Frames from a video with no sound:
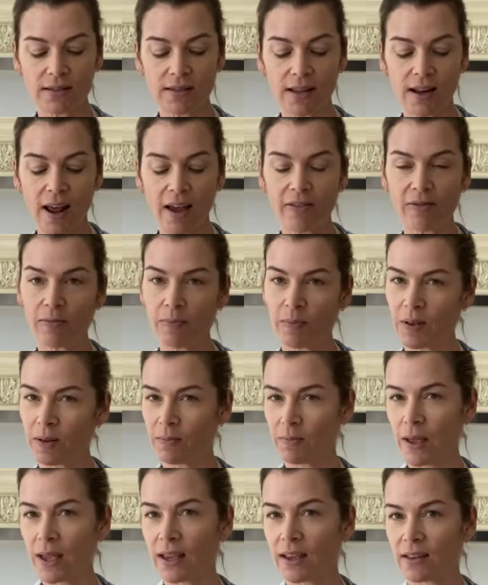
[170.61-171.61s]
that I've been
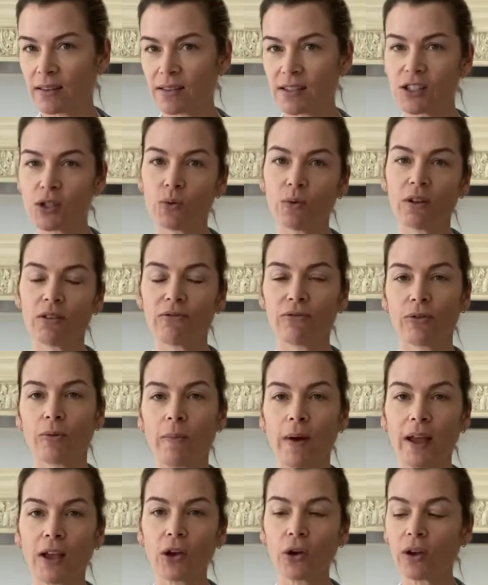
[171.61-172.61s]
making this week for my
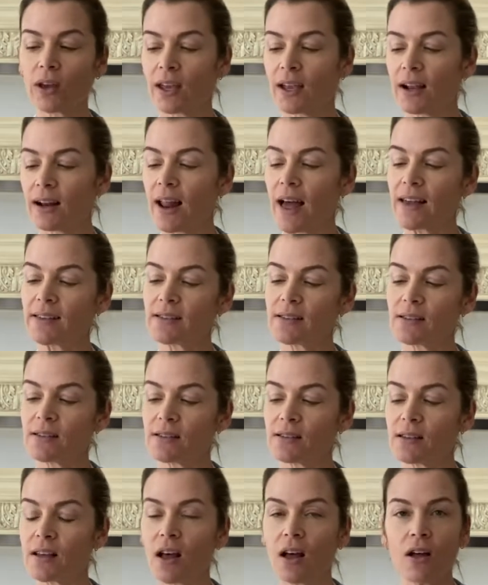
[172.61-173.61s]
cooking classes.